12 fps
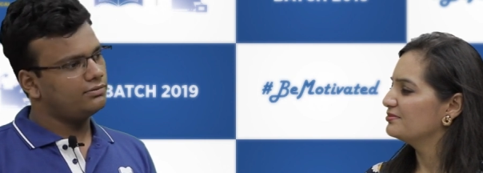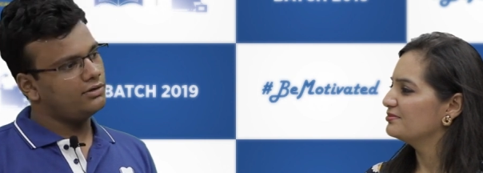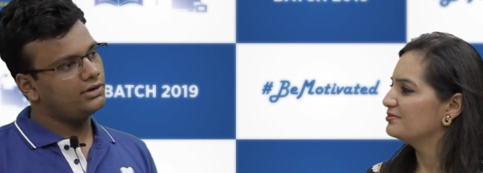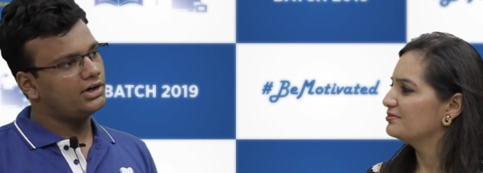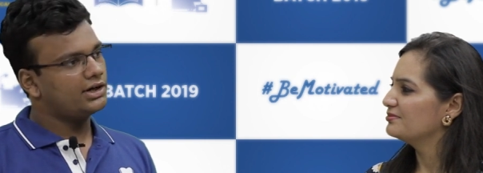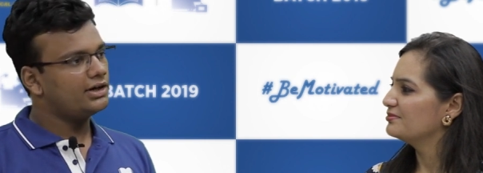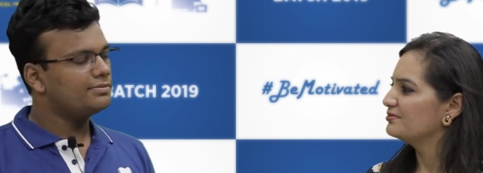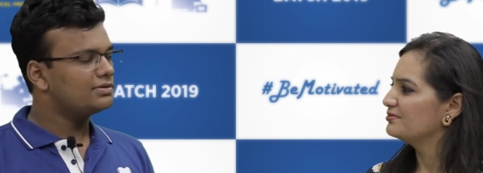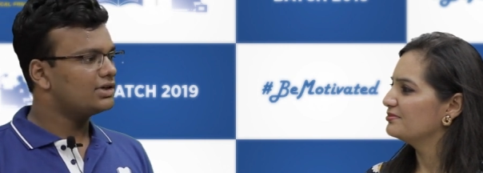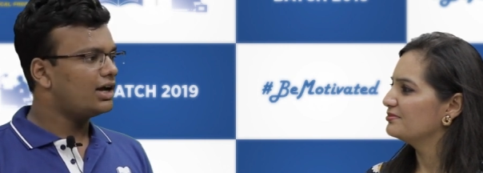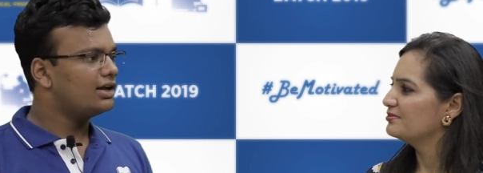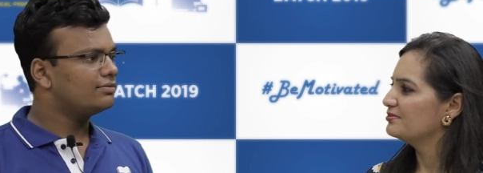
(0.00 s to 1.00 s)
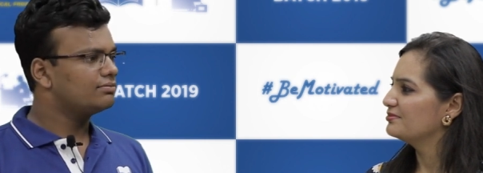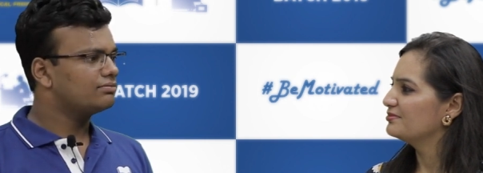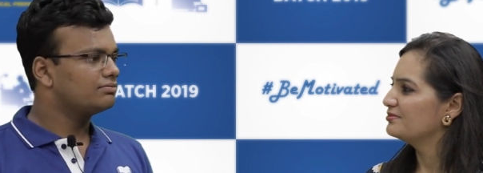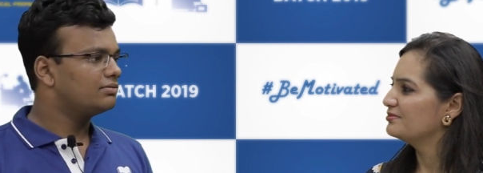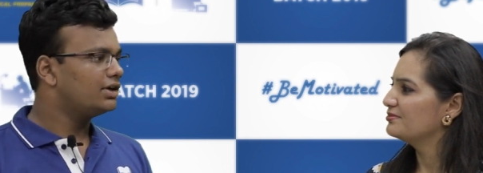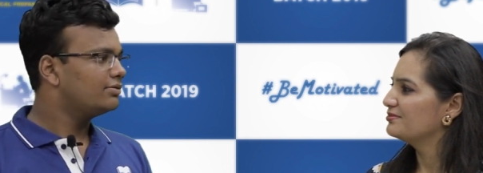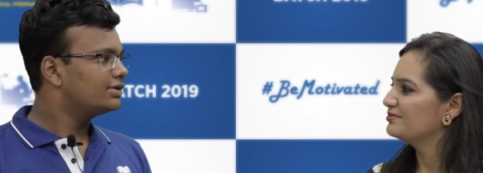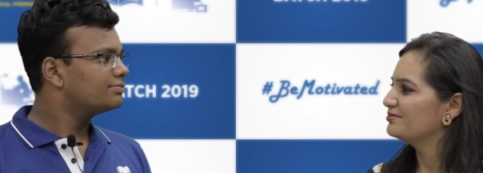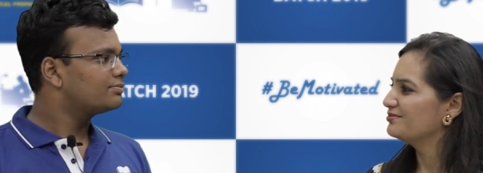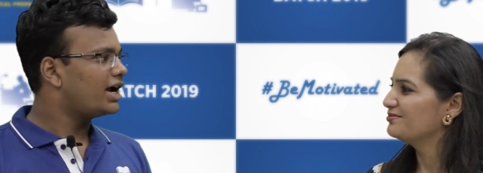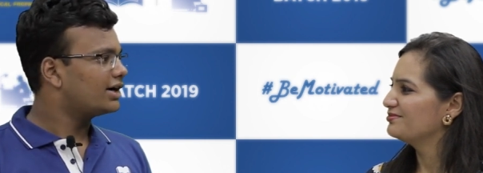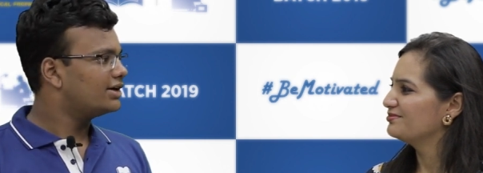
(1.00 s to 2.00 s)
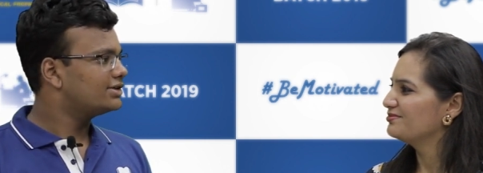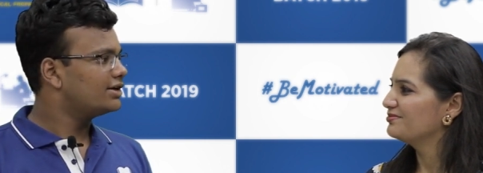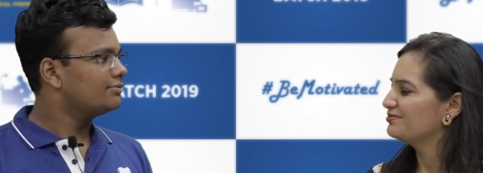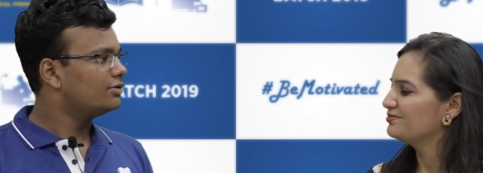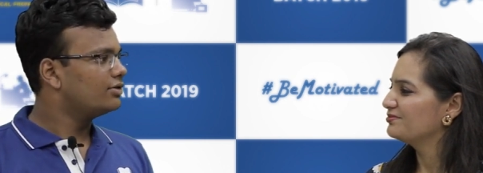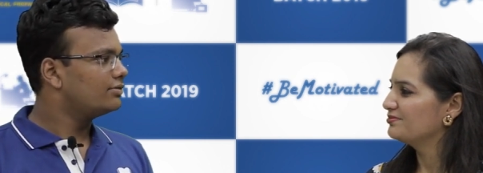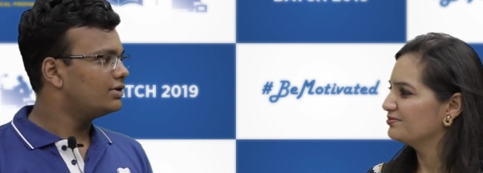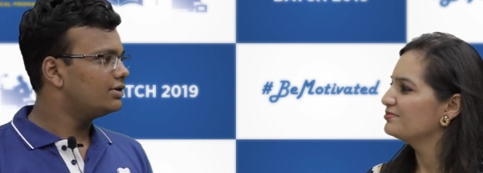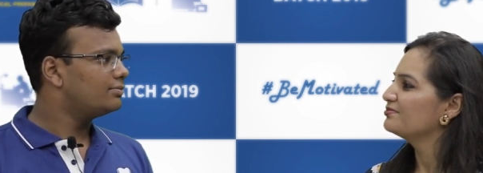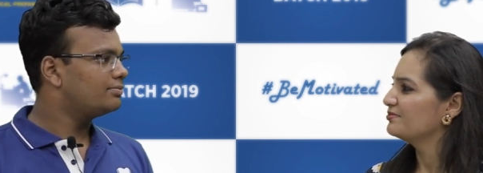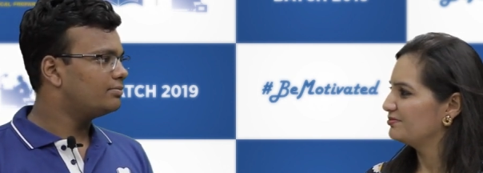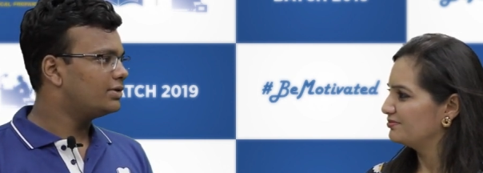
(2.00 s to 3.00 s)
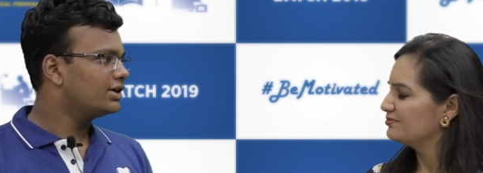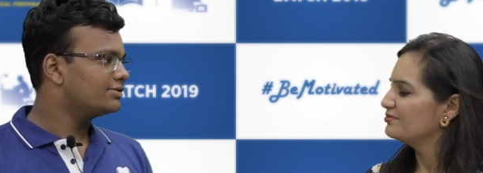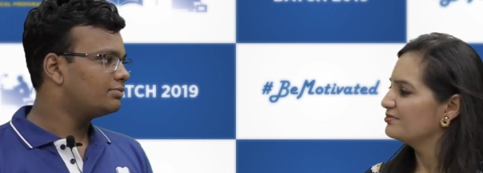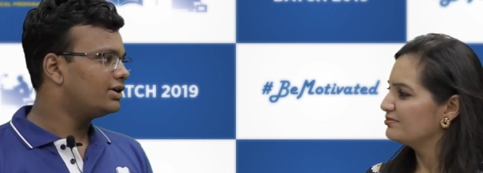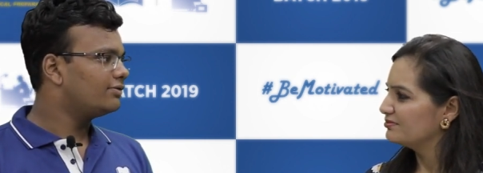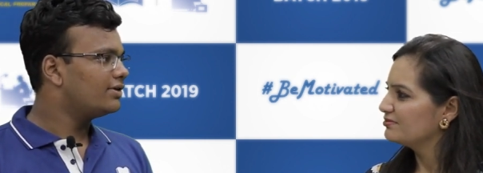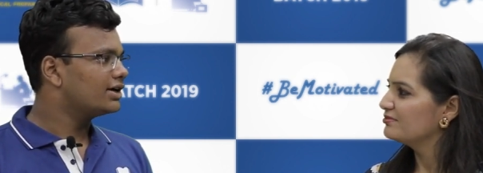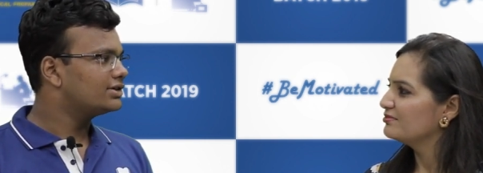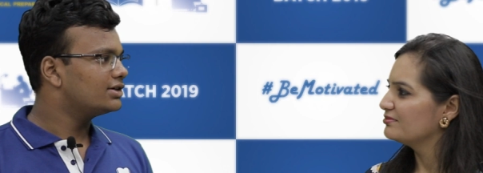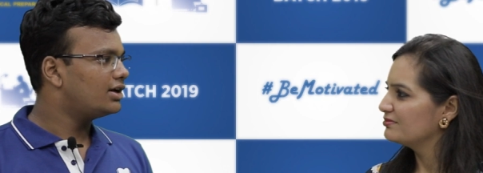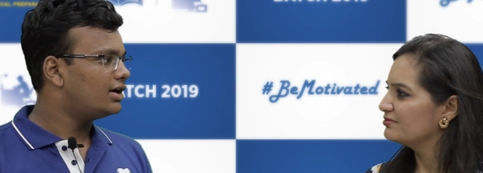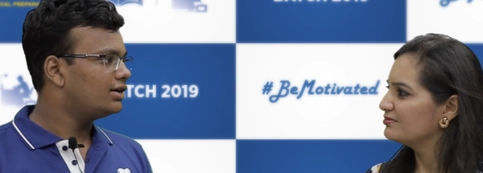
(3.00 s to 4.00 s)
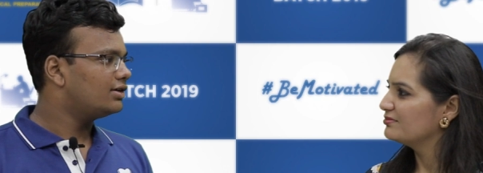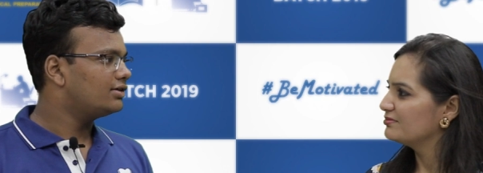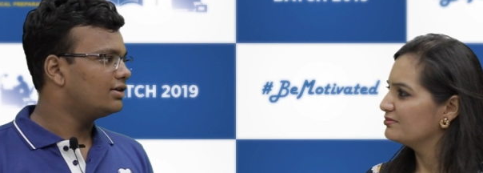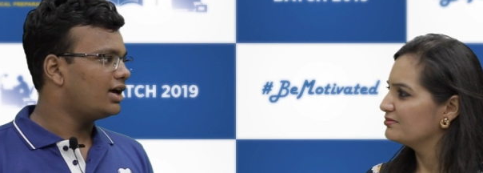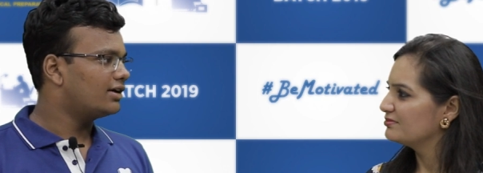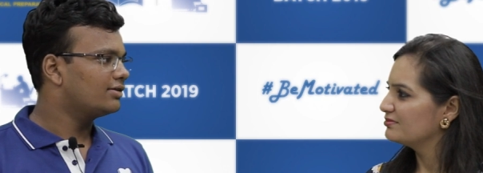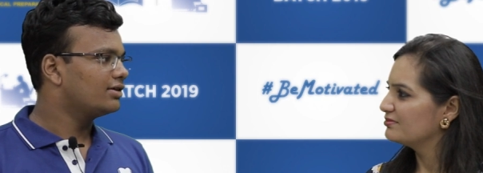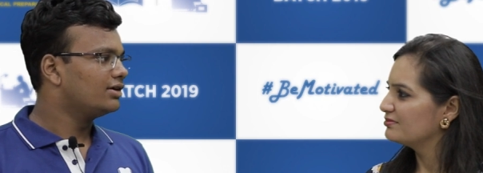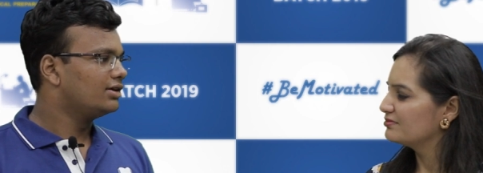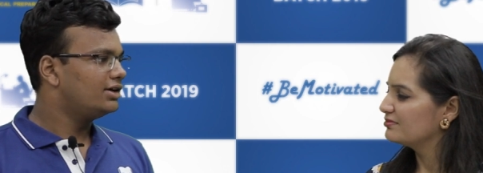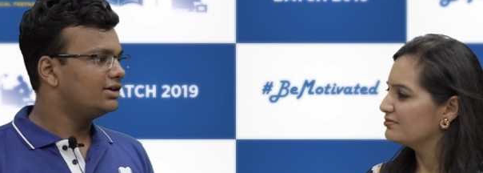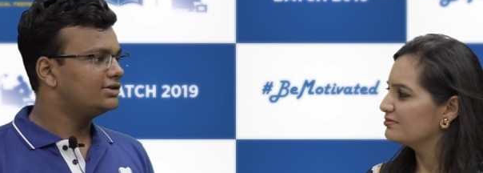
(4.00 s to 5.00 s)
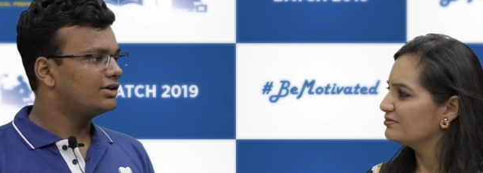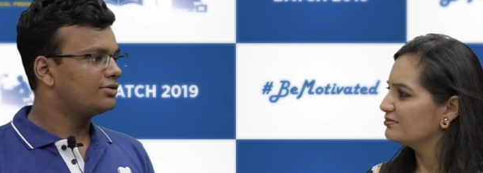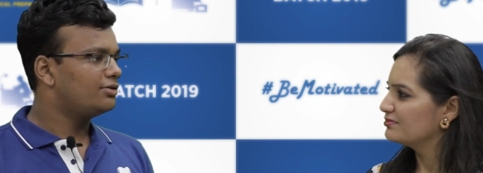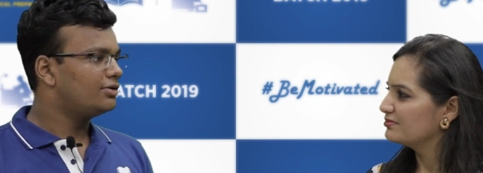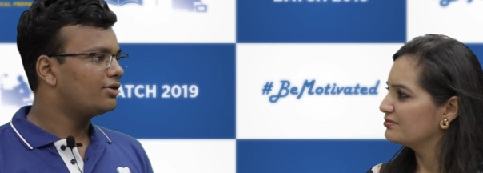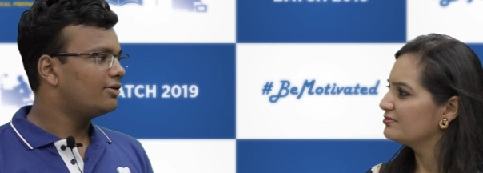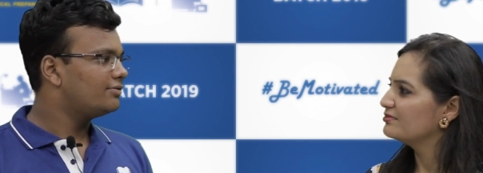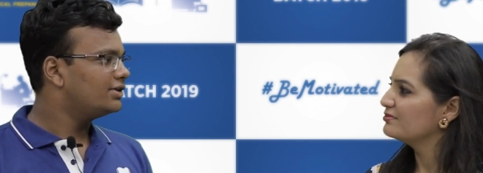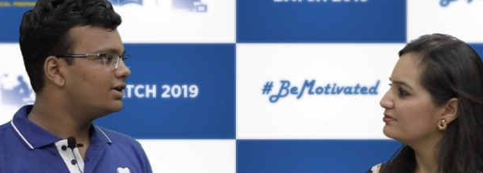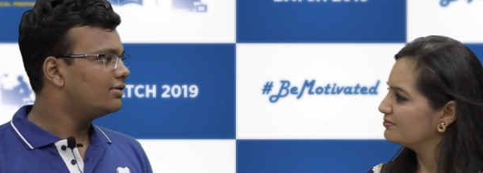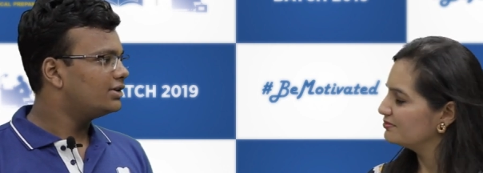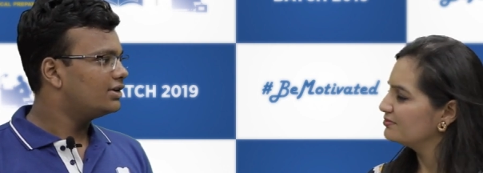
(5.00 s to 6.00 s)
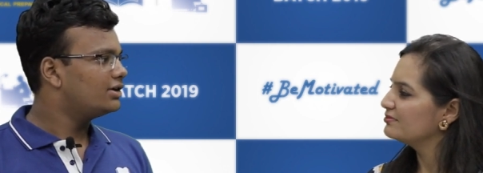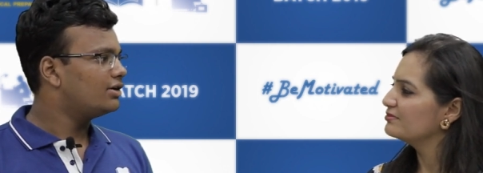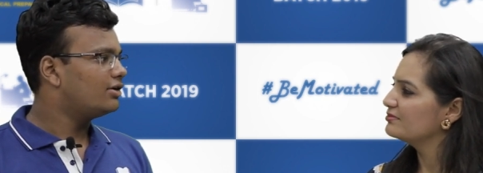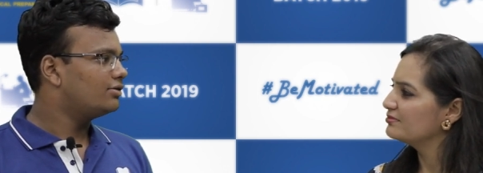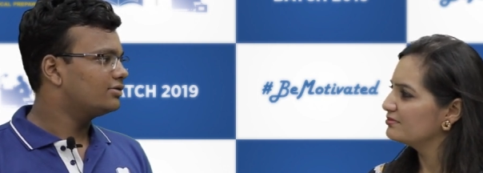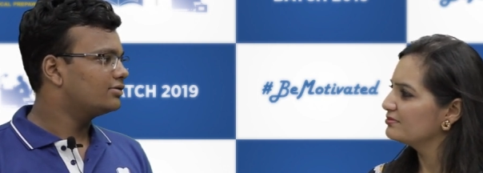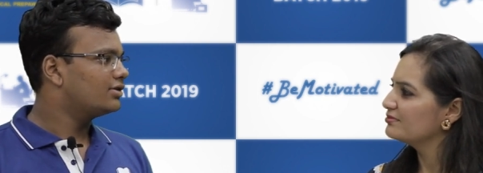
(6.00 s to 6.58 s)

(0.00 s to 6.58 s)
Speaker 1: for tips, I maybe practicing more will bring perfection, and like it's the quote of Vidyamandir now